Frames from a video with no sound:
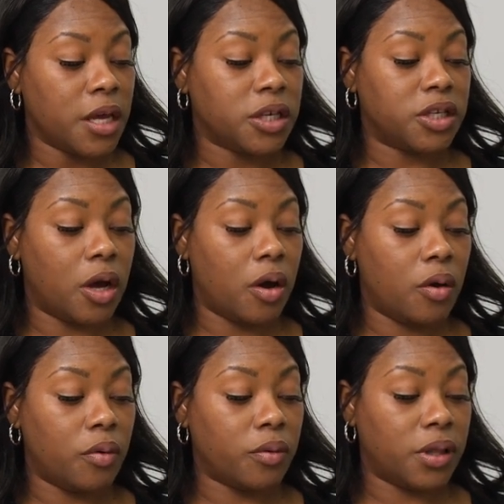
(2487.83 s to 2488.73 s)

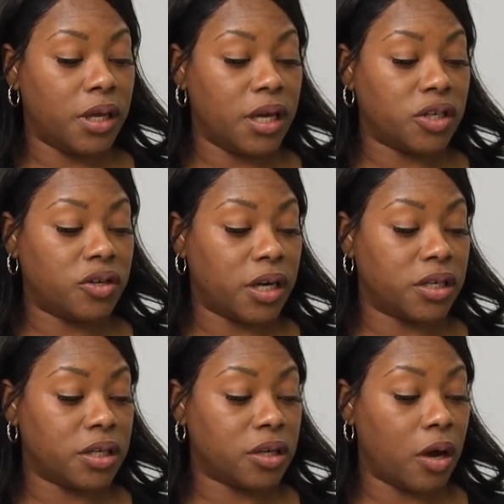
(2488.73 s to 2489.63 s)
So the
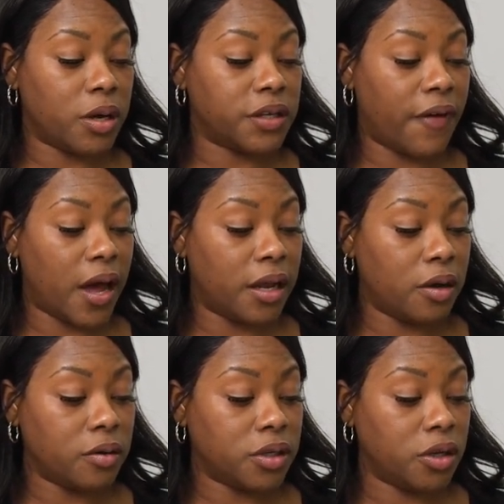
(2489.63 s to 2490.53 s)
instructions go as
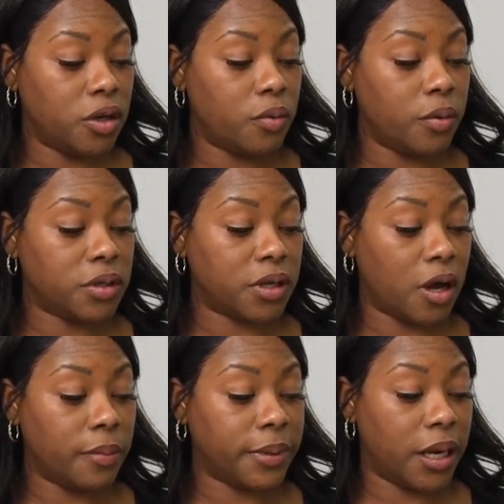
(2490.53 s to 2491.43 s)
follows. You will
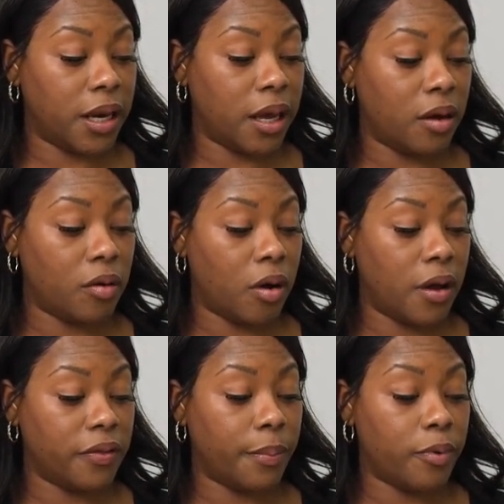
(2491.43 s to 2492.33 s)
sculpt a nail
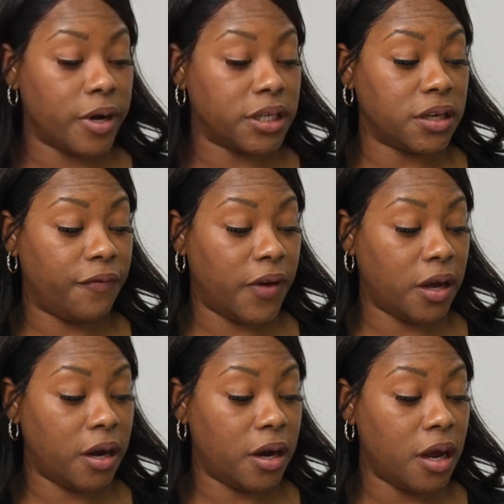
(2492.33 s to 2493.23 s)
on the pointer
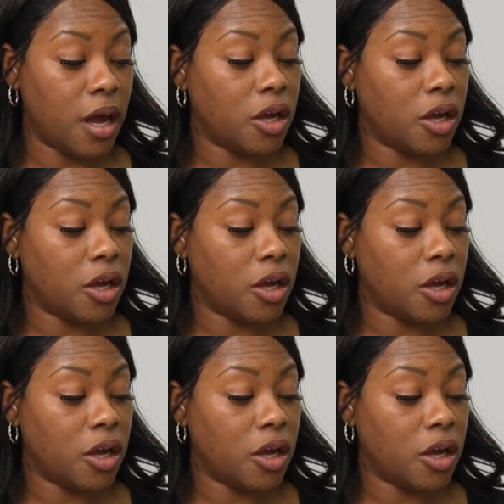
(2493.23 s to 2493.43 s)
finger.